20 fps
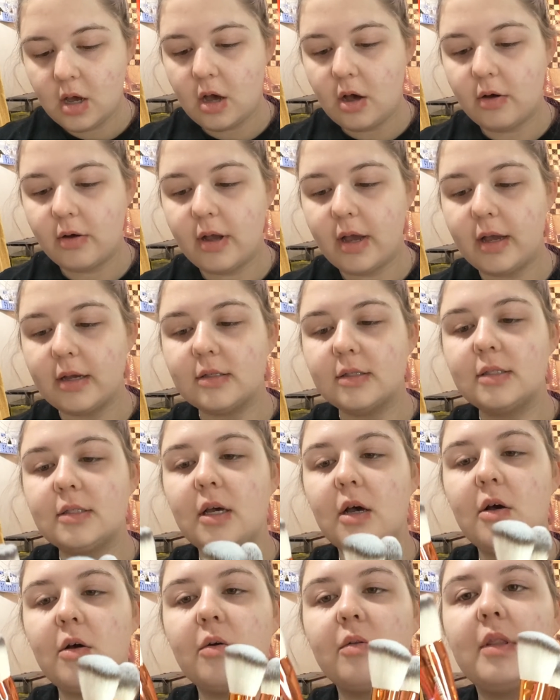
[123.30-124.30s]
Okay,
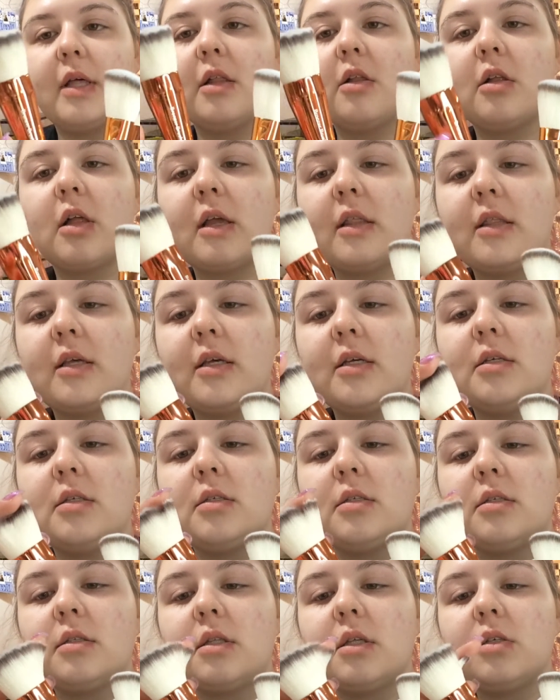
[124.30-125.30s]
so they look like
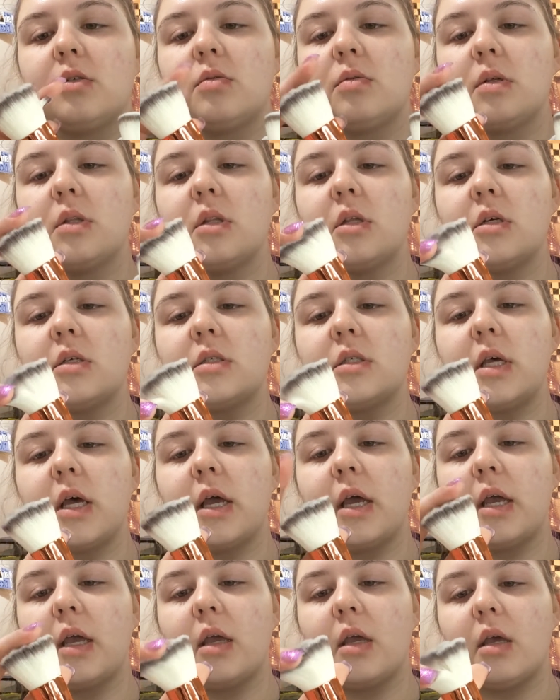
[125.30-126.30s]
this. This one looks
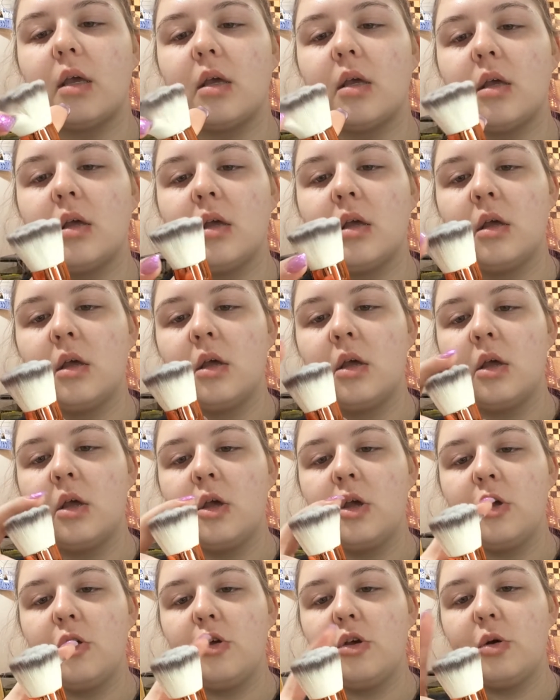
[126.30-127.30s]
like
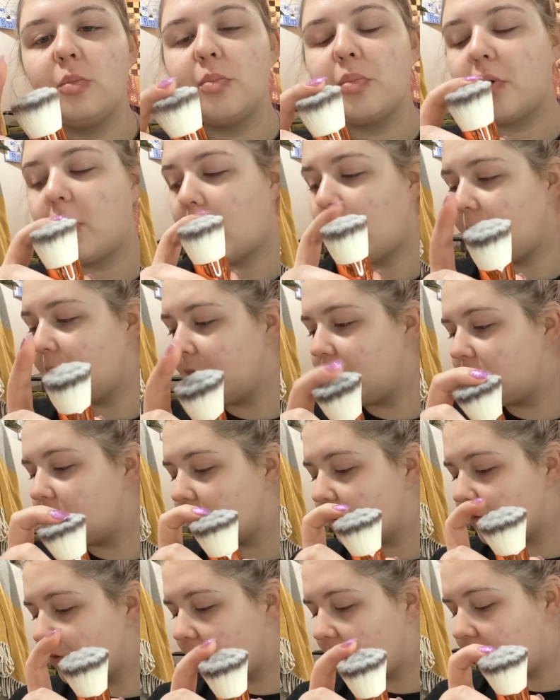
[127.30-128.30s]
you could probably use
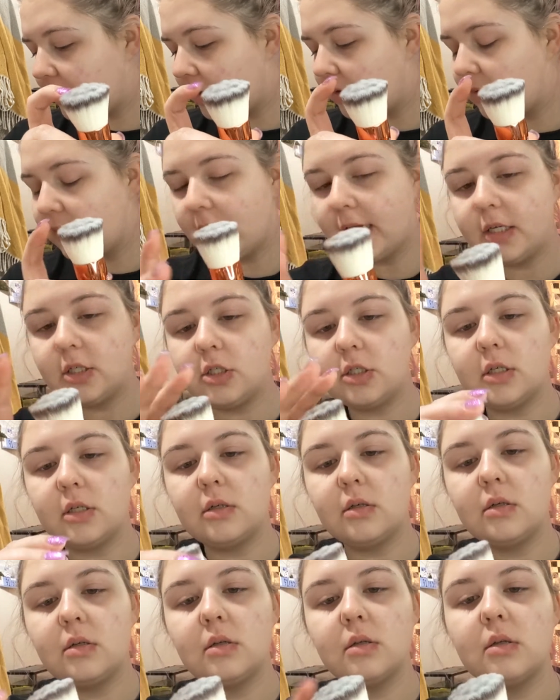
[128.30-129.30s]
it for
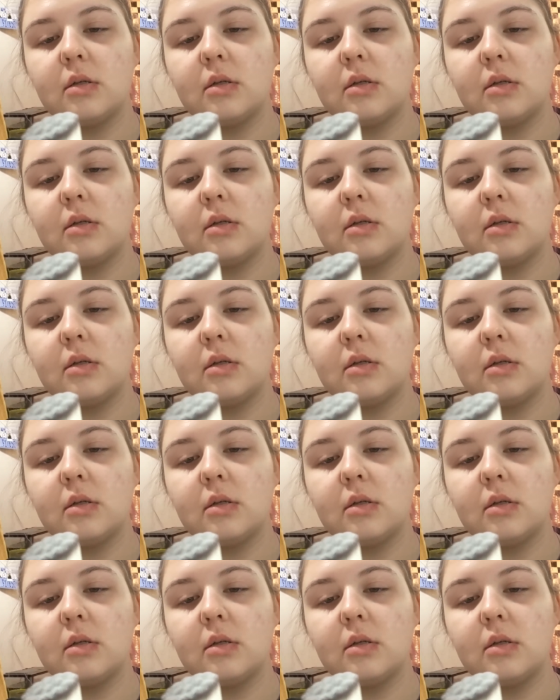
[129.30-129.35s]
foundation.